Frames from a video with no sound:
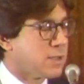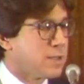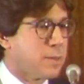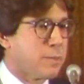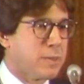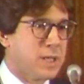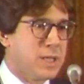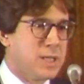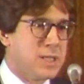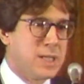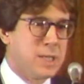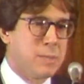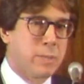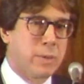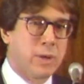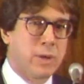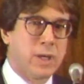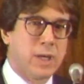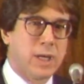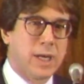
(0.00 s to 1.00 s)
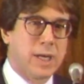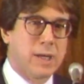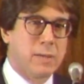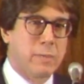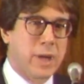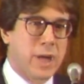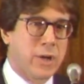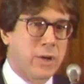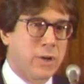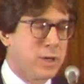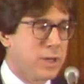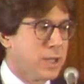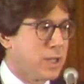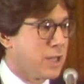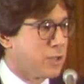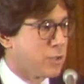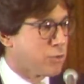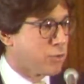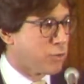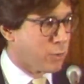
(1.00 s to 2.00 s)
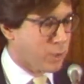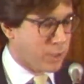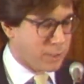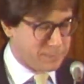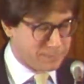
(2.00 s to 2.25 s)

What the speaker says: something deeper and better and truer.